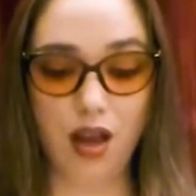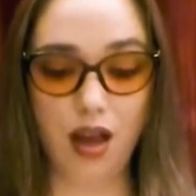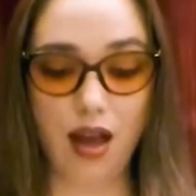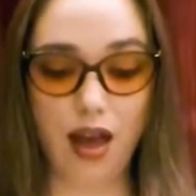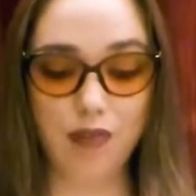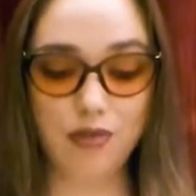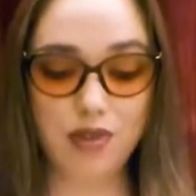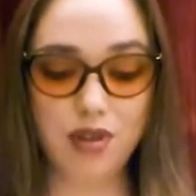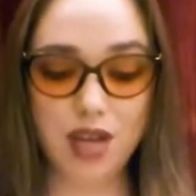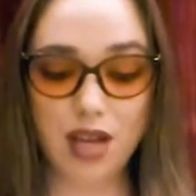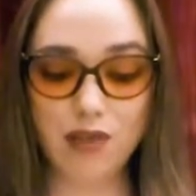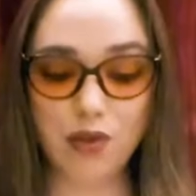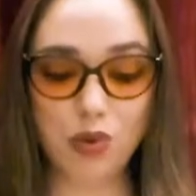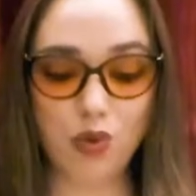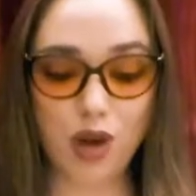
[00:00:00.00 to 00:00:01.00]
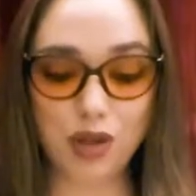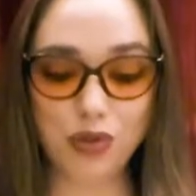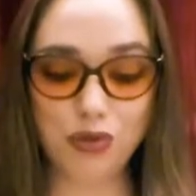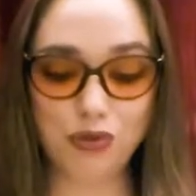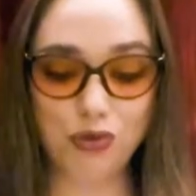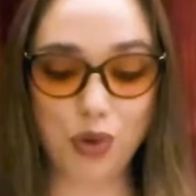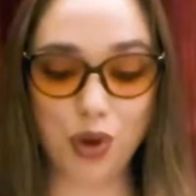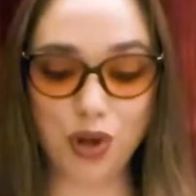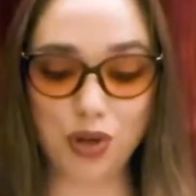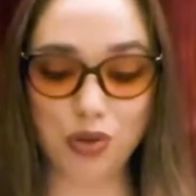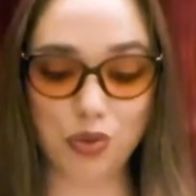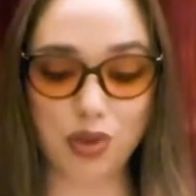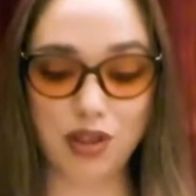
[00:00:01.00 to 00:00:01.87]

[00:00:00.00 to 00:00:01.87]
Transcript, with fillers: Have never walked forth with